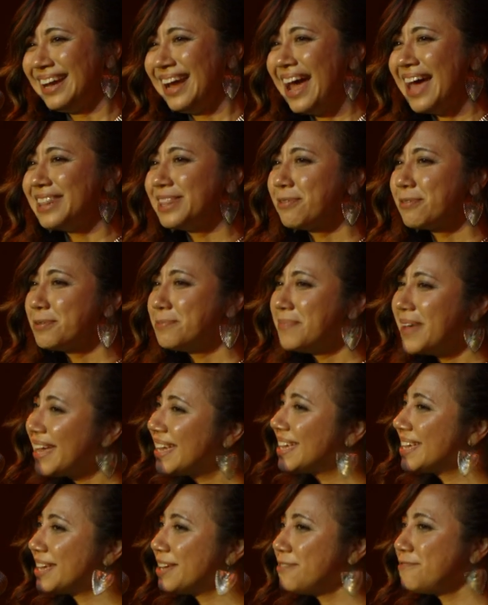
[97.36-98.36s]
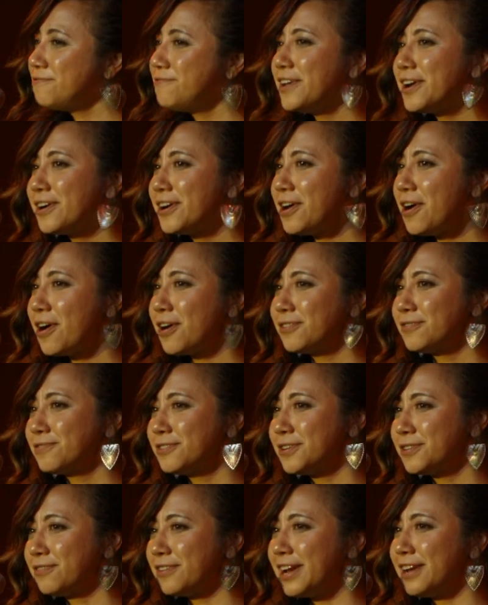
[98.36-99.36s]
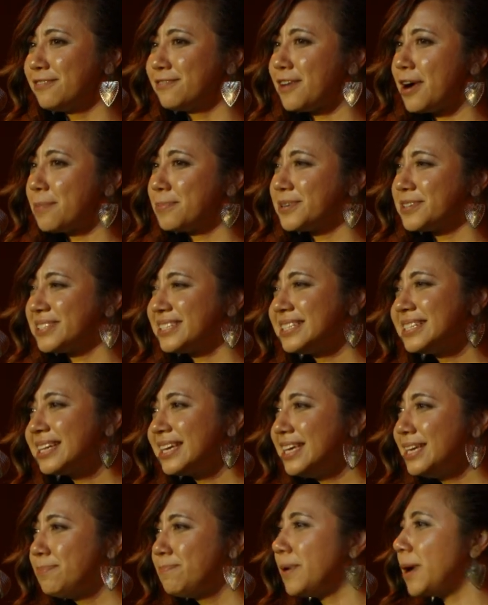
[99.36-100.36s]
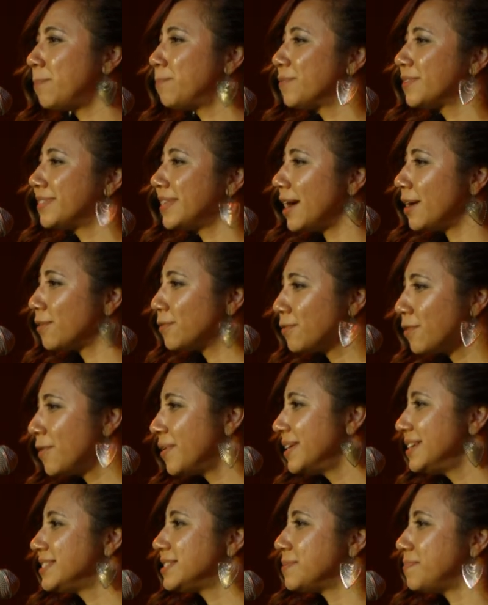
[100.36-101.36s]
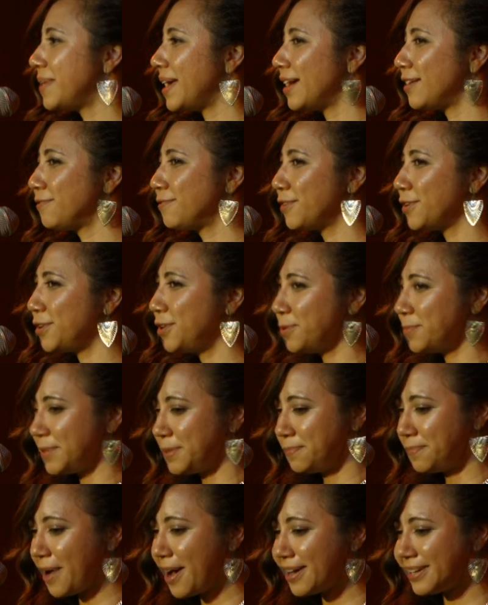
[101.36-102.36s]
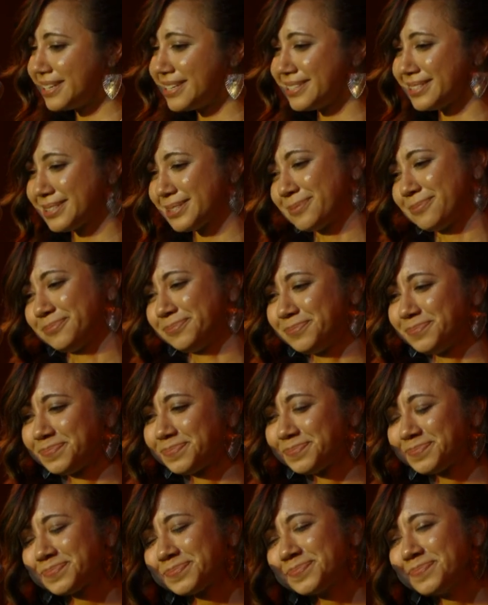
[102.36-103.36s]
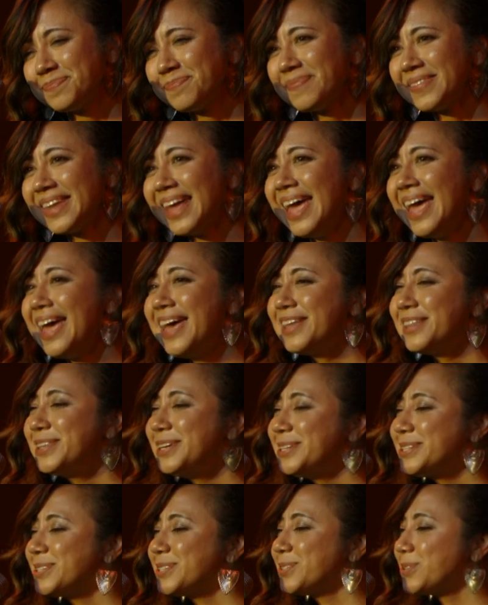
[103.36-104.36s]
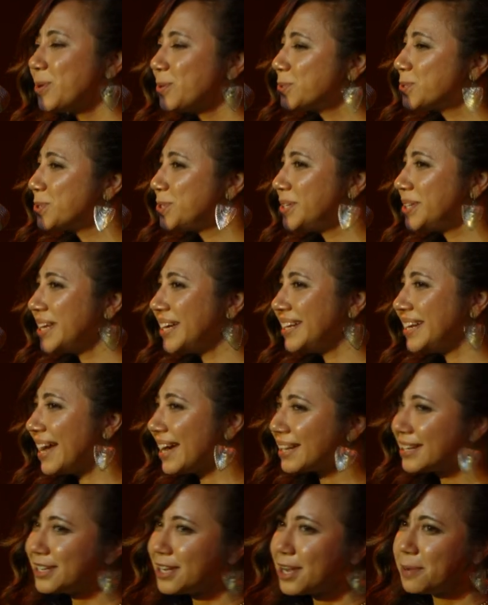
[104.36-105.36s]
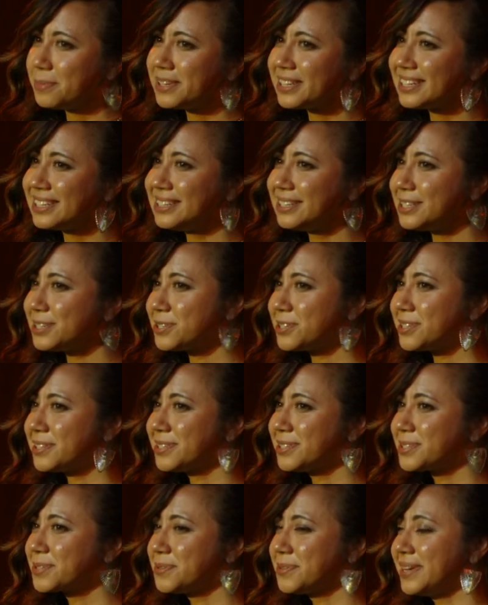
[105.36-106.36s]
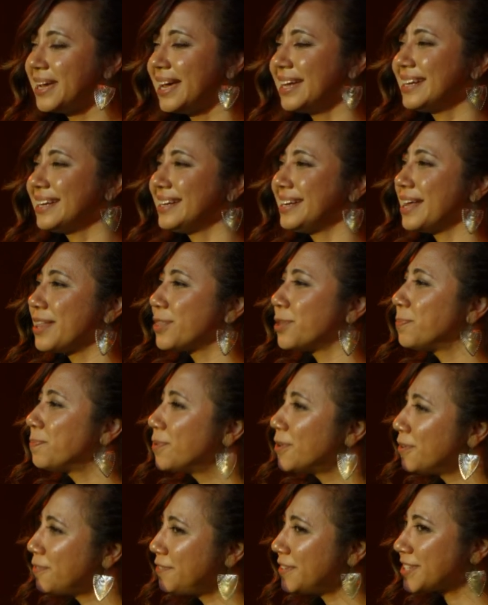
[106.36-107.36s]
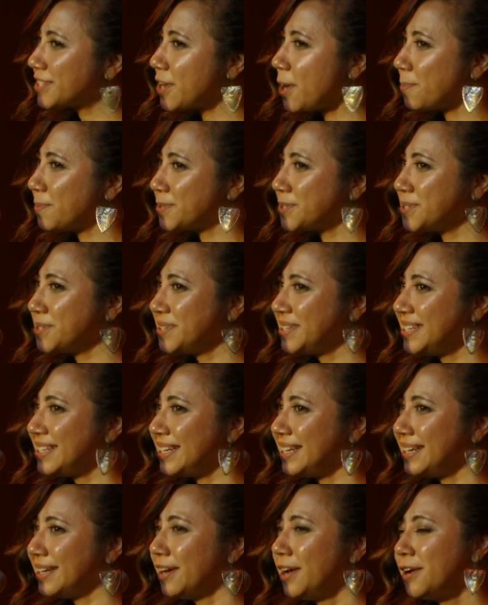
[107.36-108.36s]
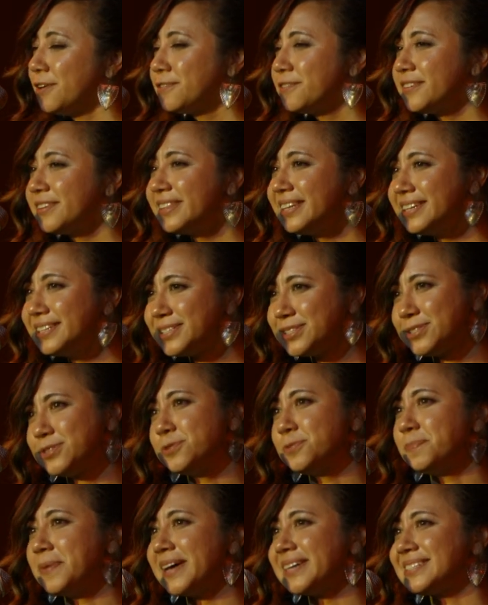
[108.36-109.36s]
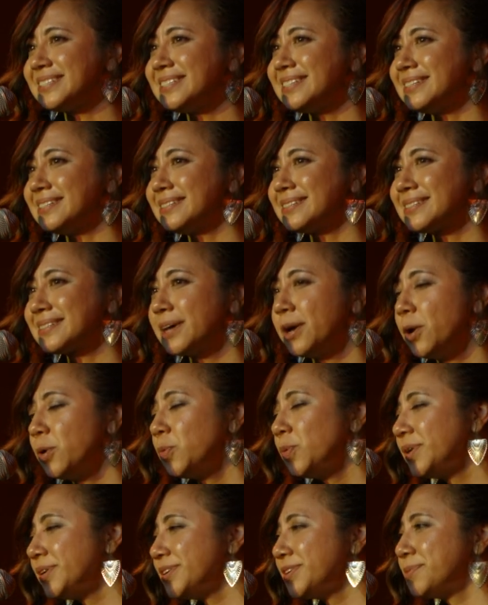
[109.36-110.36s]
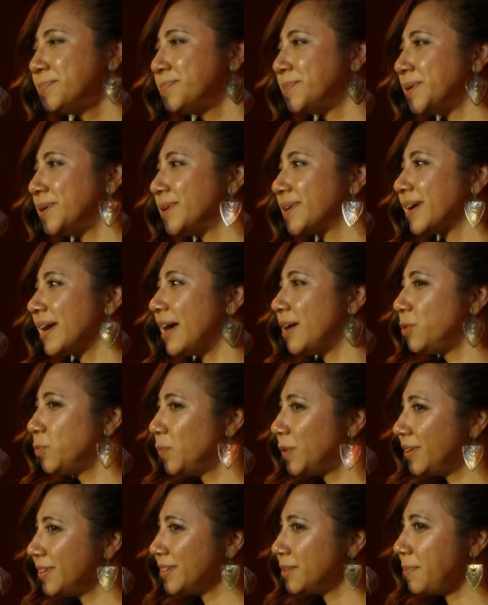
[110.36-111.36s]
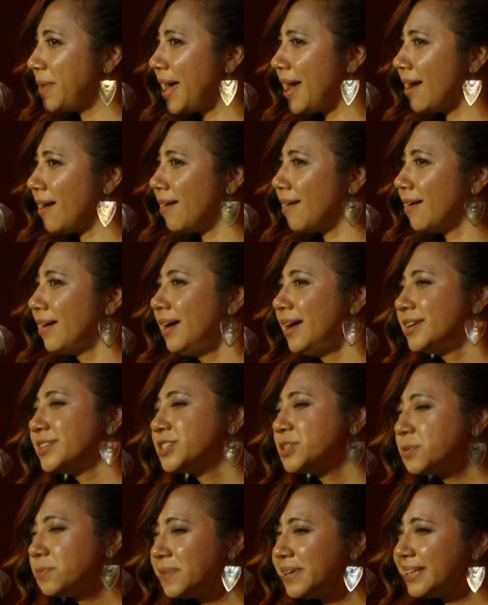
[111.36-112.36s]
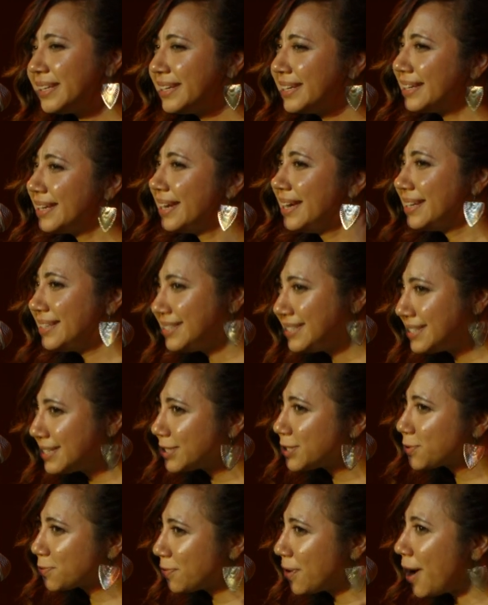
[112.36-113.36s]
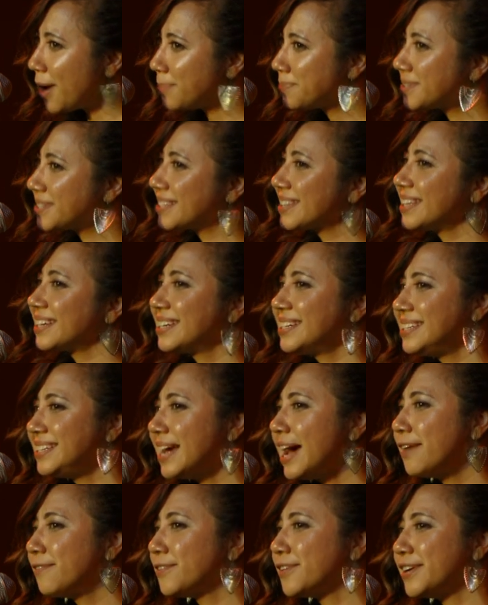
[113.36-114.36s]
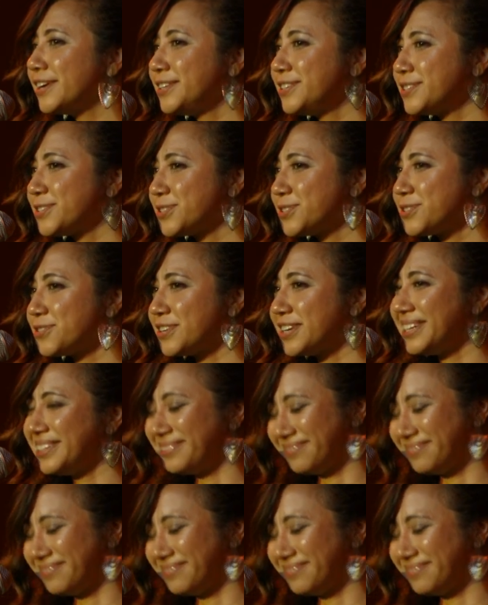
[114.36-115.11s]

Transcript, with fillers: and they were making it very hard for grave robbers to keep up with that growing demand for human bodies. These social and economic conditions created the perfect opportunity for these two besties, William Burke and William Hare, to really disrupt the cadaver industry.